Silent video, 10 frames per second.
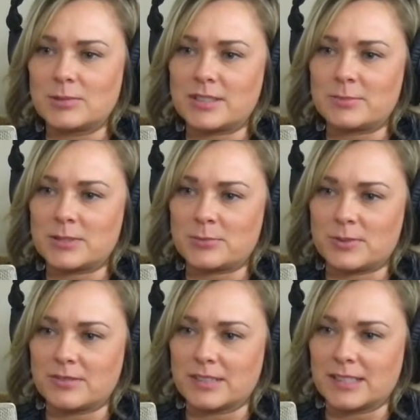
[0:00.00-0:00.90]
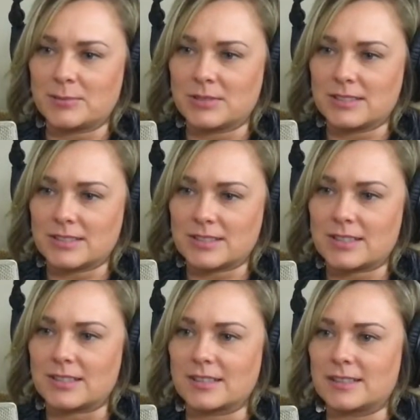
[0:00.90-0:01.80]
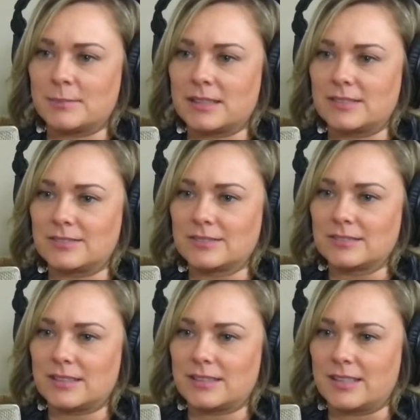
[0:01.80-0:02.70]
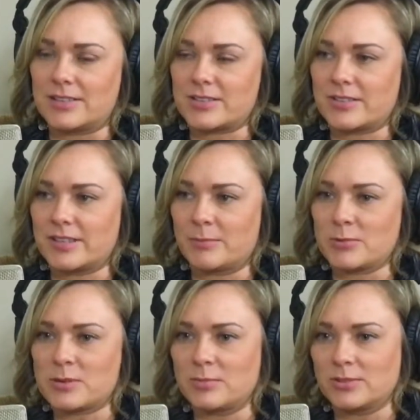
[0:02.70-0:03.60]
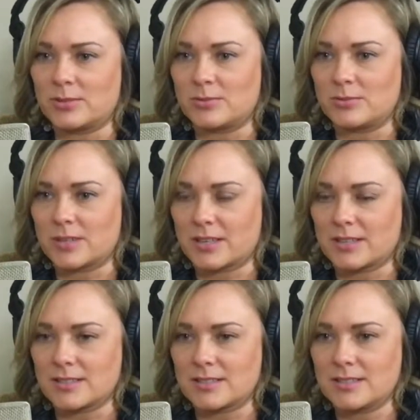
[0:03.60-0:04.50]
Well, that's much more relatable than just talking about an industry that most people don't work in.